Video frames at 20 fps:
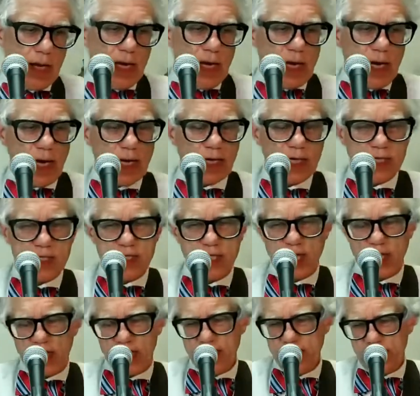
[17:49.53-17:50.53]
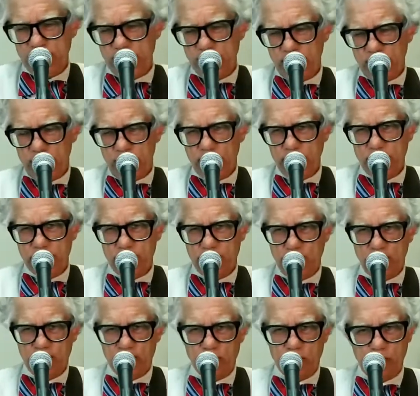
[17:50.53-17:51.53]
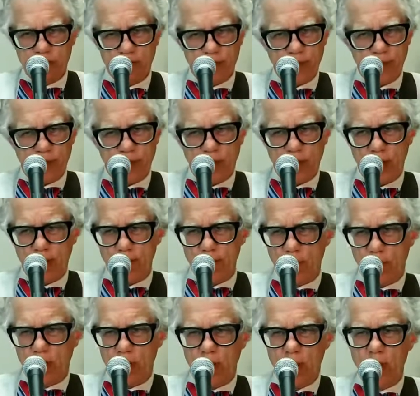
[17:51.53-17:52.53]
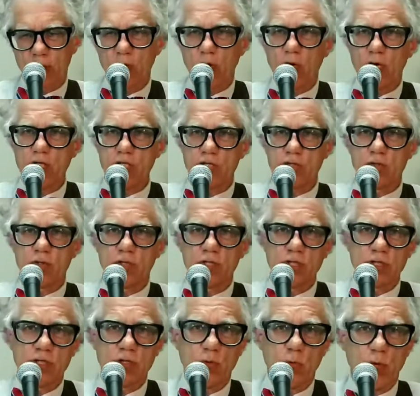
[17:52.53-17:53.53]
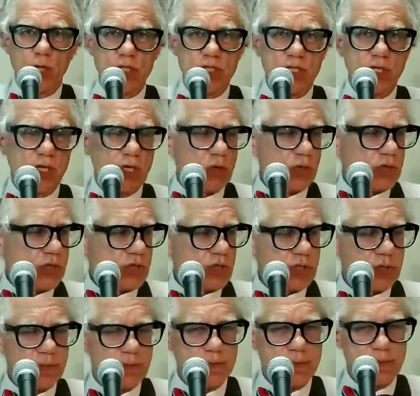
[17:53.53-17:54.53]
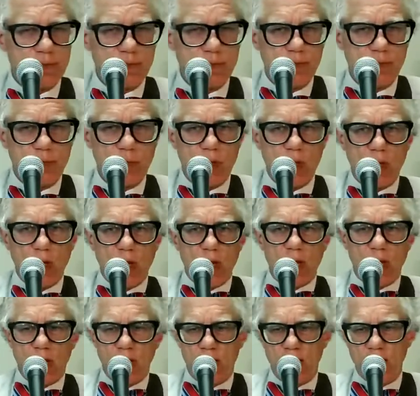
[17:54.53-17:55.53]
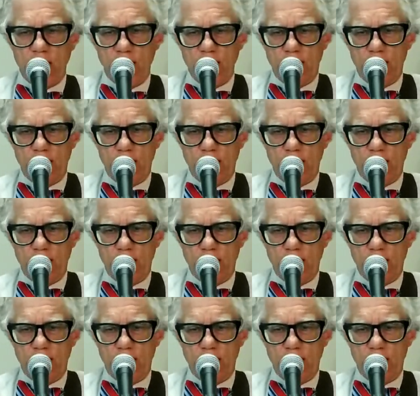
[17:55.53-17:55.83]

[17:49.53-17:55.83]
Like I said, I did take a trip across to the West Coast, and